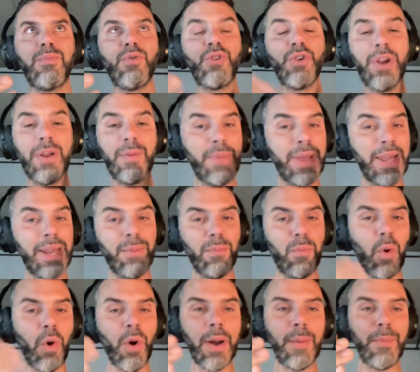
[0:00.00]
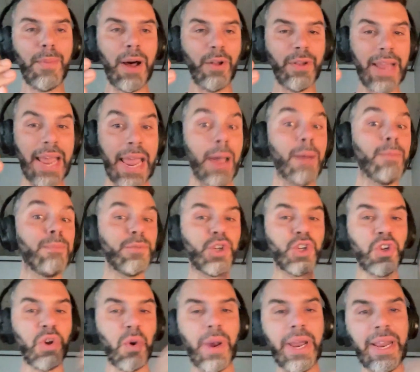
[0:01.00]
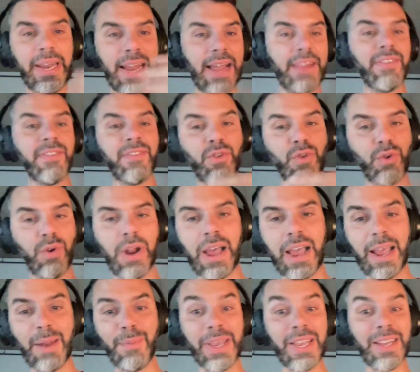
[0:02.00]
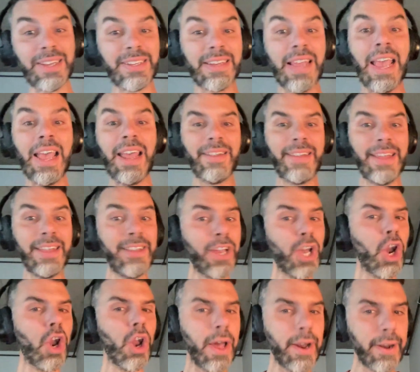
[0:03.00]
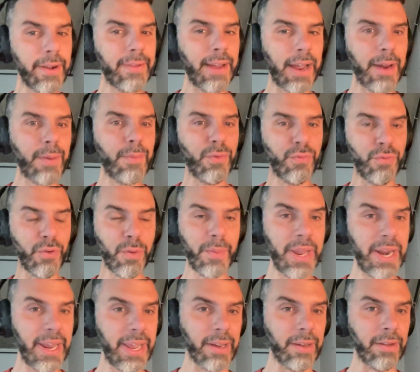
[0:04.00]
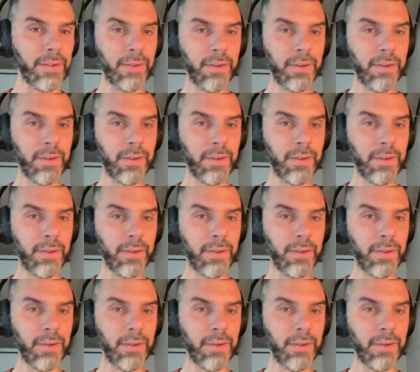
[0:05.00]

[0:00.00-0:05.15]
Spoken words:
could have been more about him showing that to Lyle, because they take a lot of time before meeting.